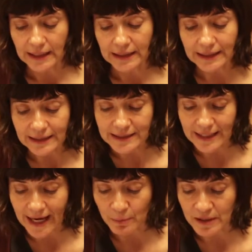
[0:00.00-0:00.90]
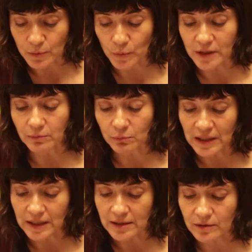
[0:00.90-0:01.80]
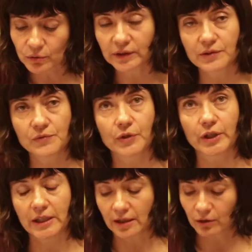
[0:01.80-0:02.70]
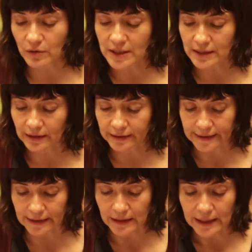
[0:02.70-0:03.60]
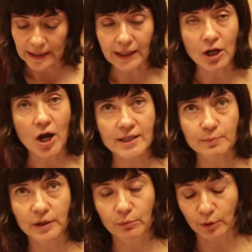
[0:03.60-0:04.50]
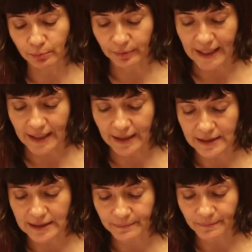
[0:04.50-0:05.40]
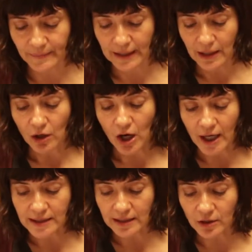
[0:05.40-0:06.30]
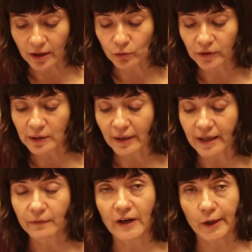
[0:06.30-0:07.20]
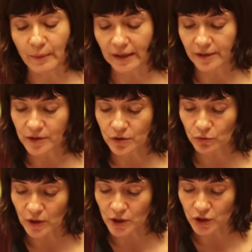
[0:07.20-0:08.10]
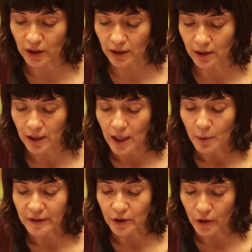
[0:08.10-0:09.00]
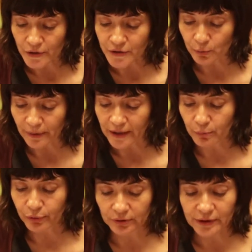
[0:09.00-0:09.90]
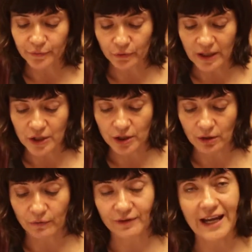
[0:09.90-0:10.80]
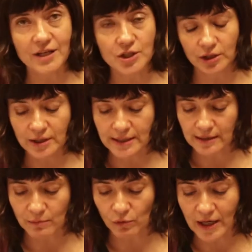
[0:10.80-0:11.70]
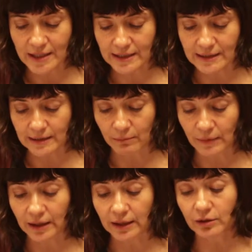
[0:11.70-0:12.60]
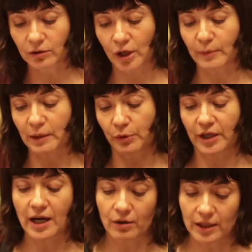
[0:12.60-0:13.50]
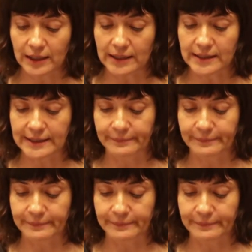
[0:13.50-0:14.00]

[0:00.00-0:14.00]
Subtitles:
that examines what it means to live on an increasingly inhospitable planet, haunted not only by environmental destruction, but also by the proliferation of nationalism, racism, and economic precarities.